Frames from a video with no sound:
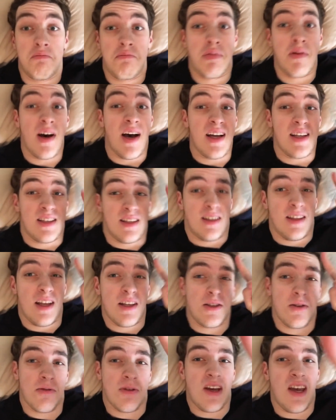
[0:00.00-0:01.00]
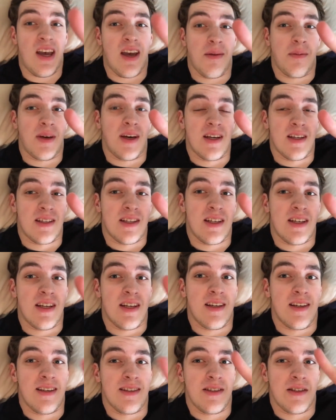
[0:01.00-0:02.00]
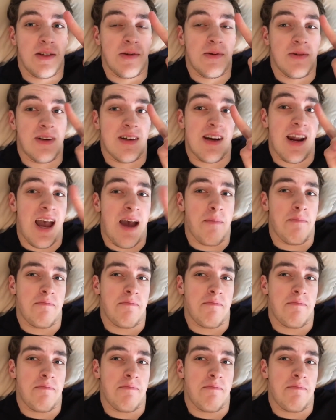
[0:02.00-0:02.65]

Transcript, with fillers: but that's okay because I did do an